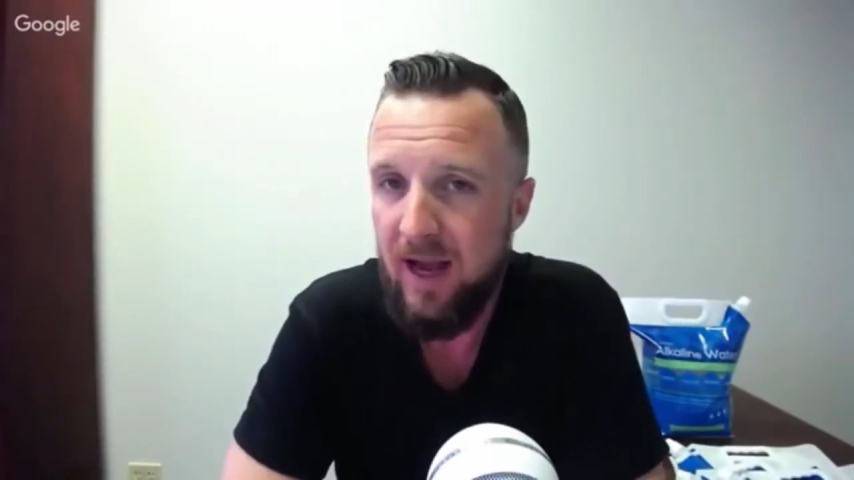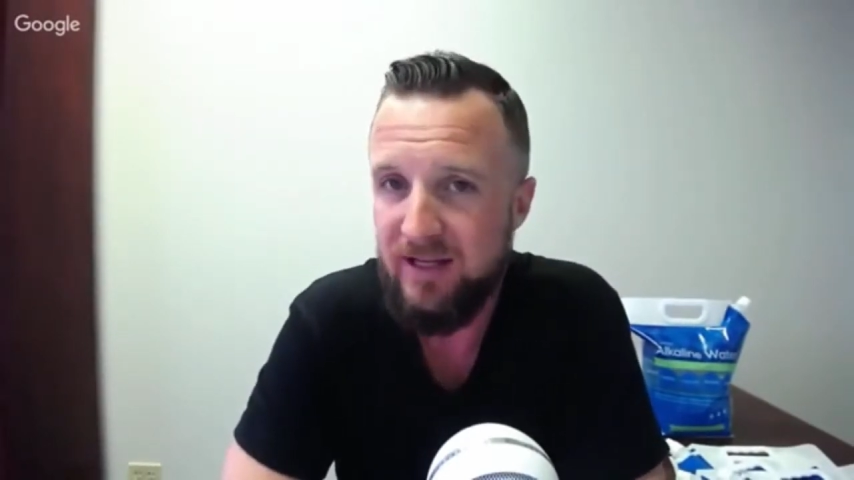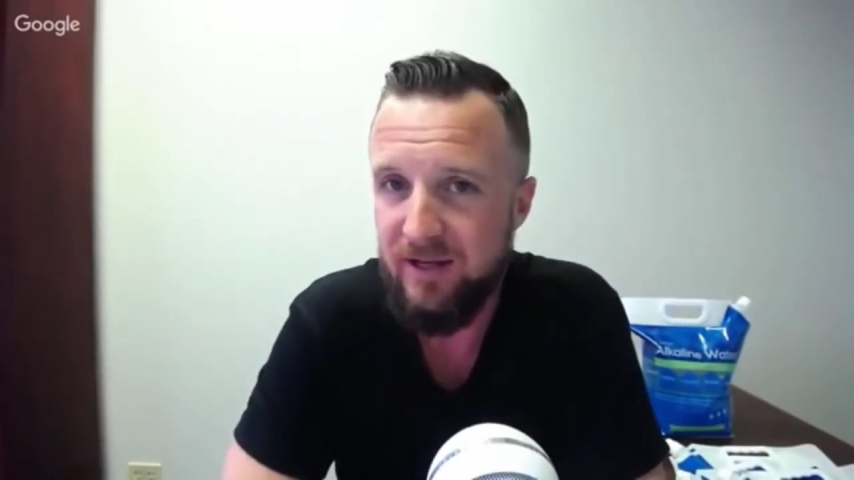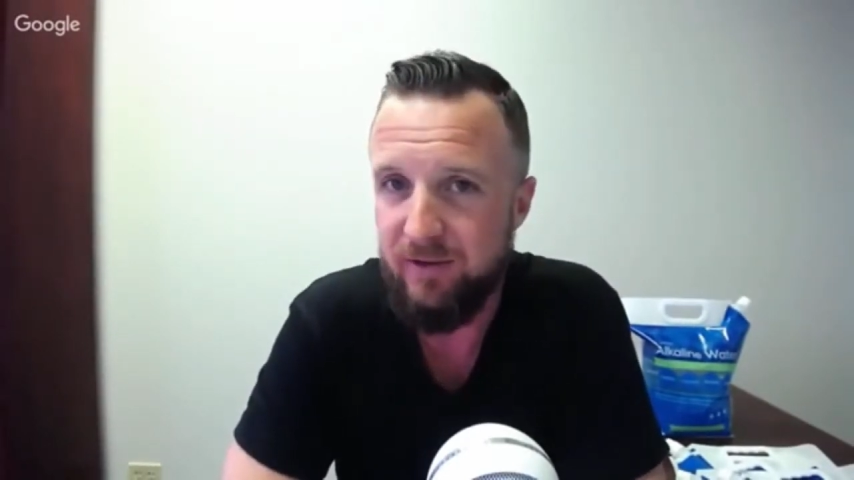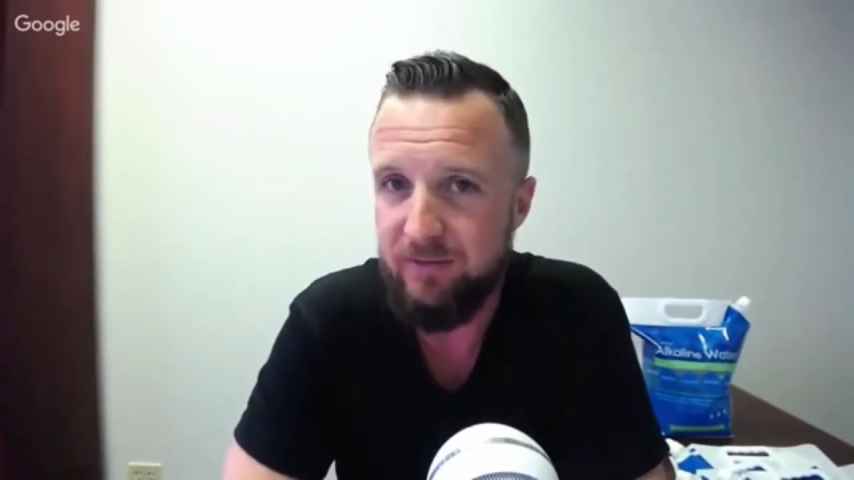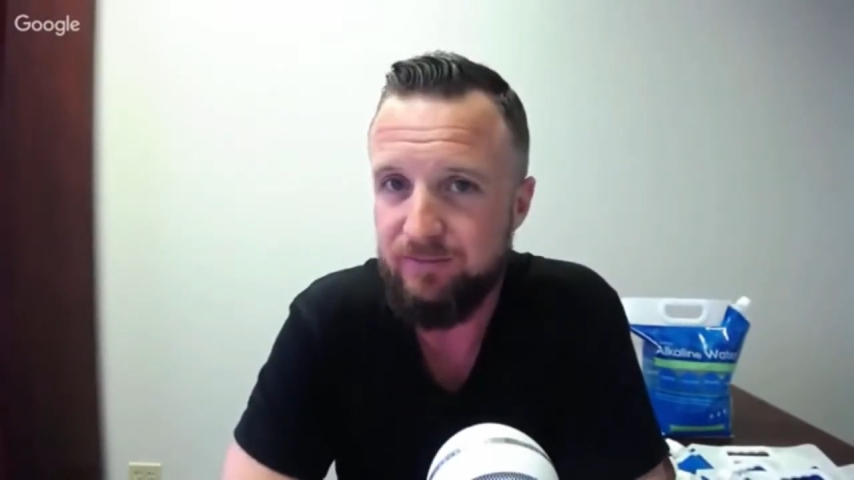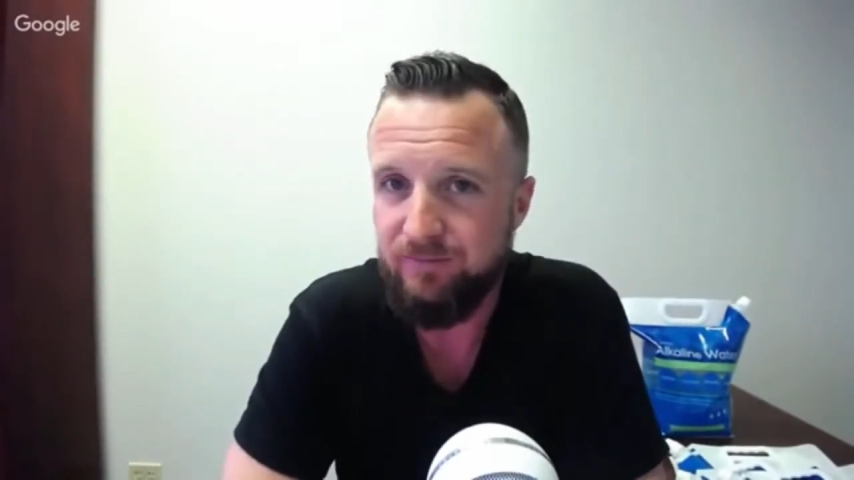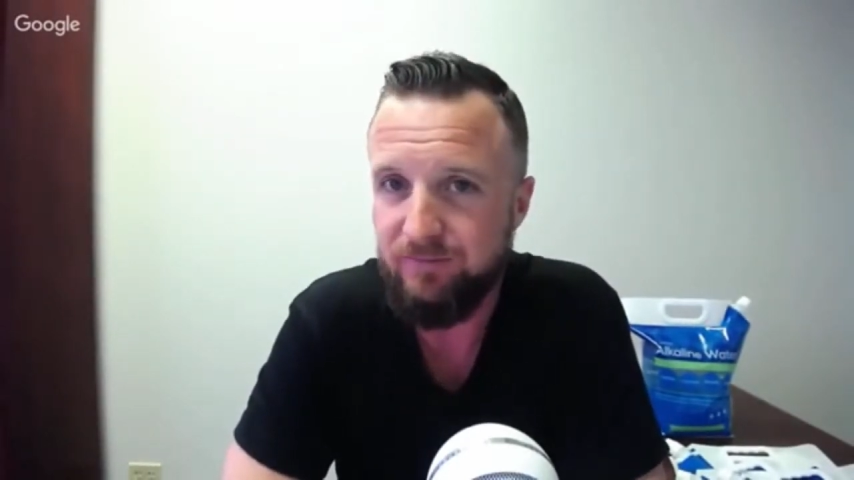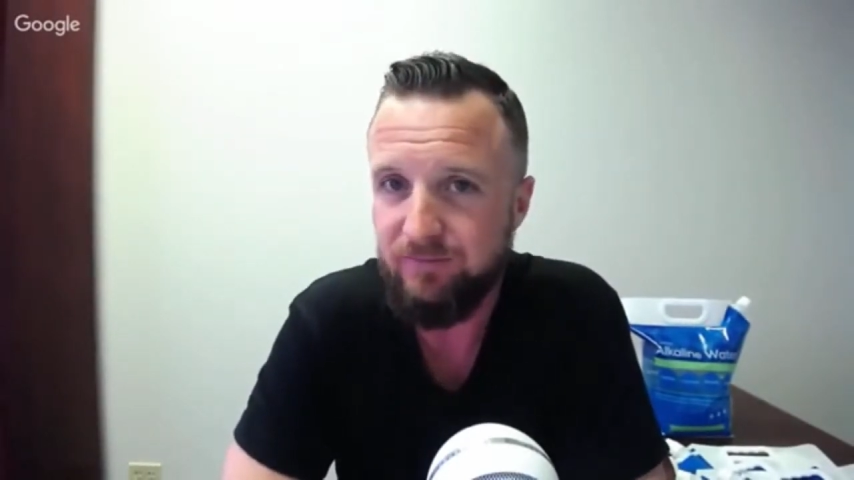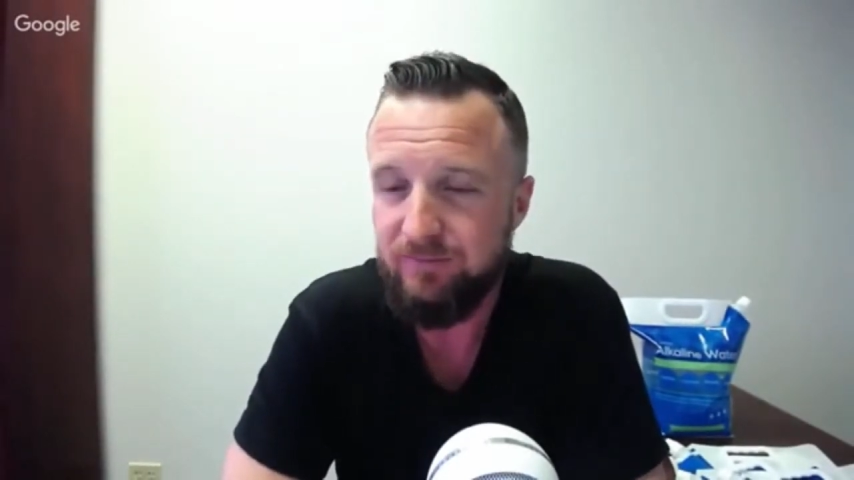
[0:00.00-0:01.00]
do?
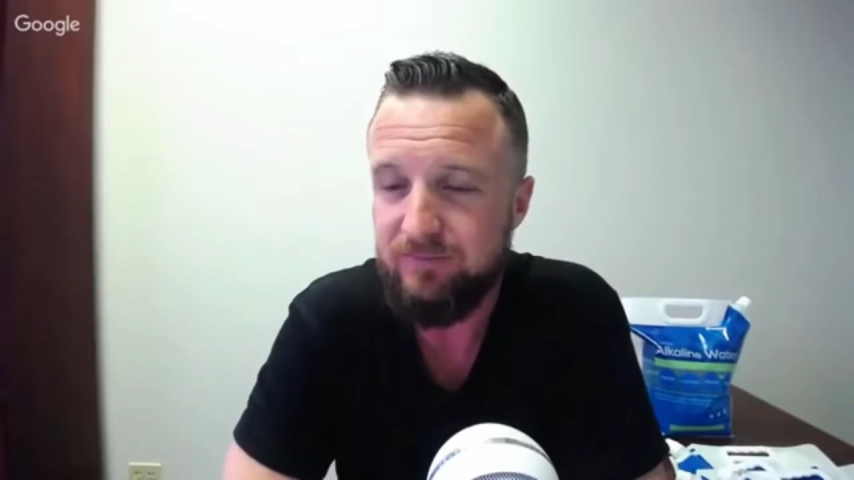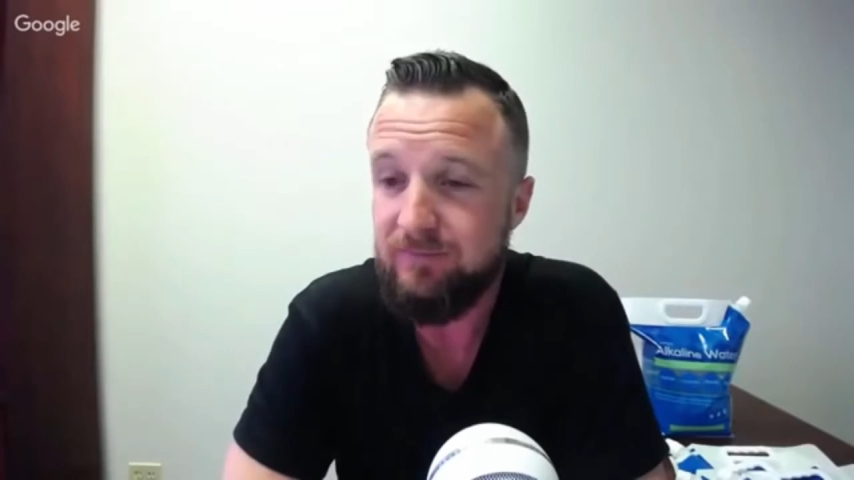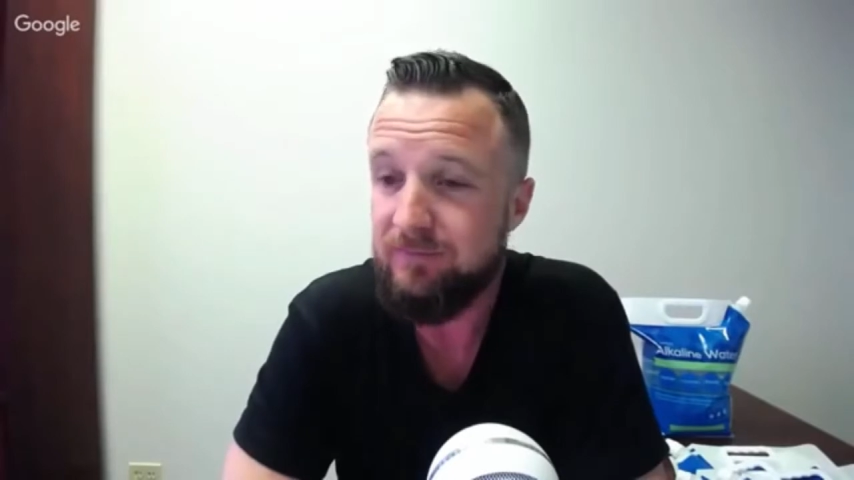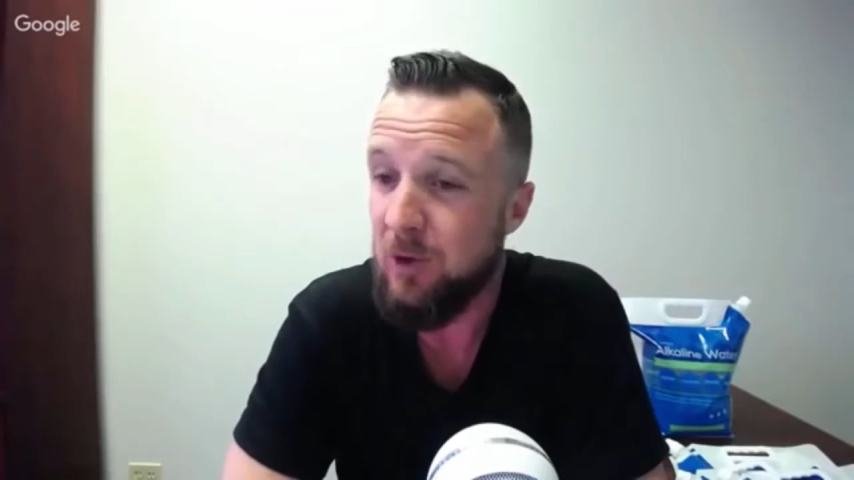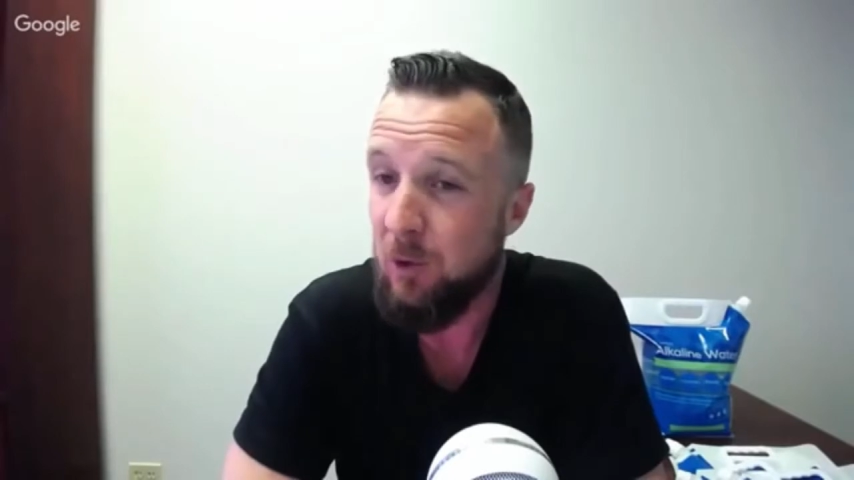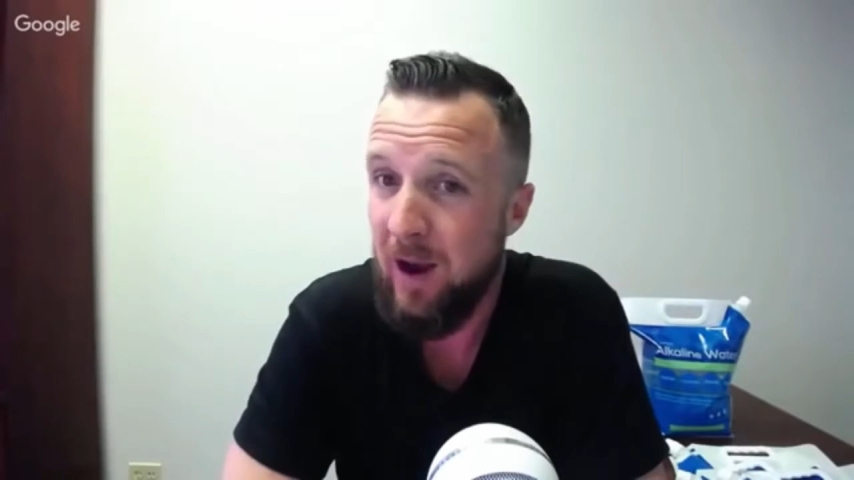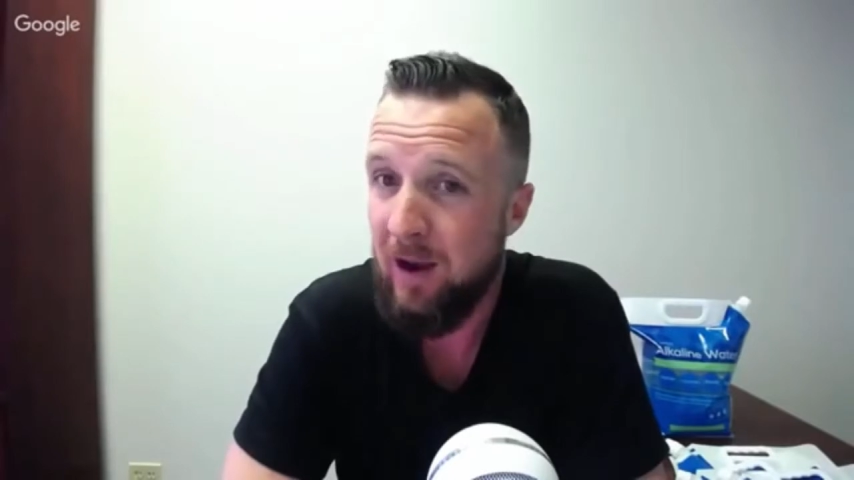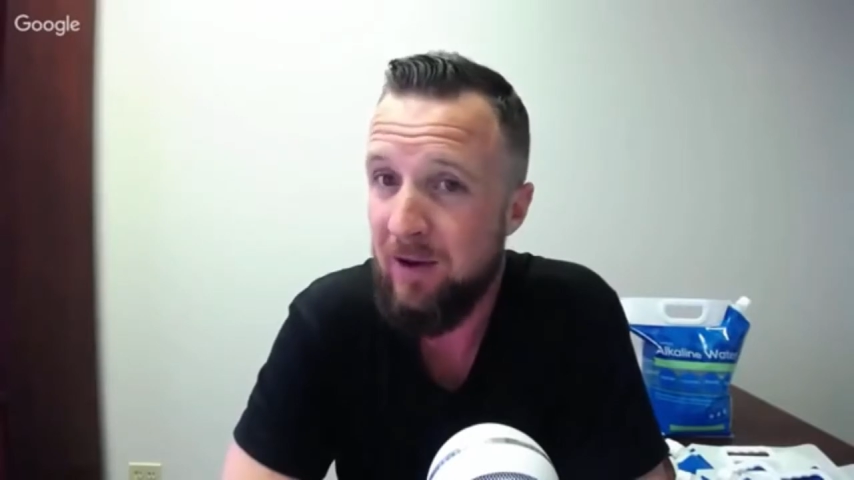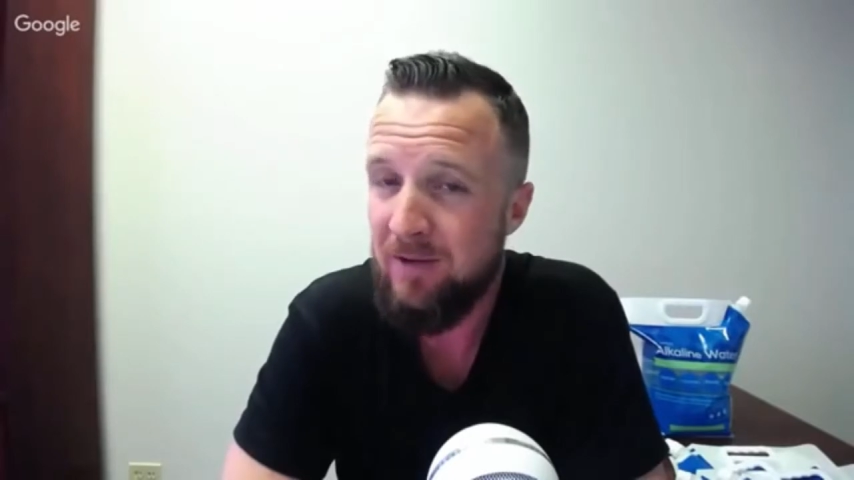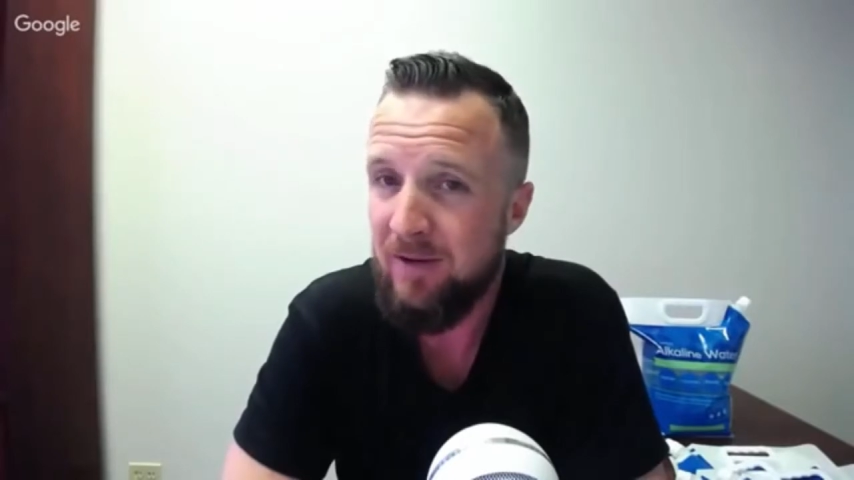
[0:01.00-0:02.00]

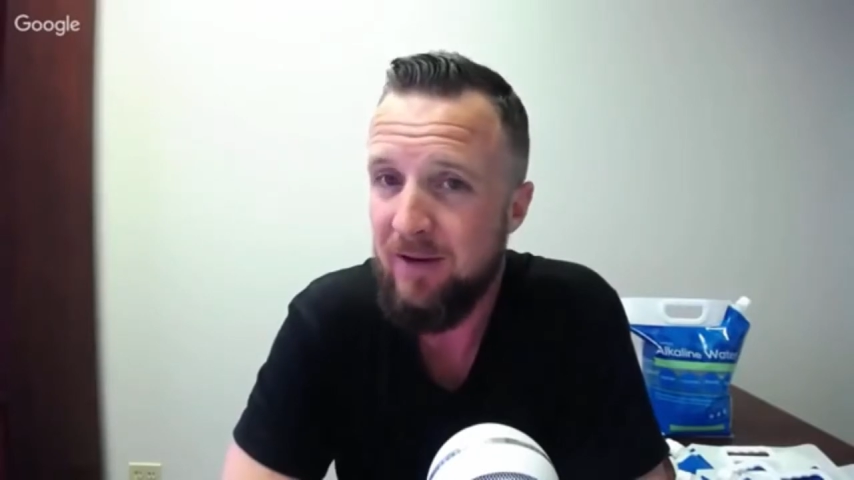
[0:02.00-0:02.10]
Well,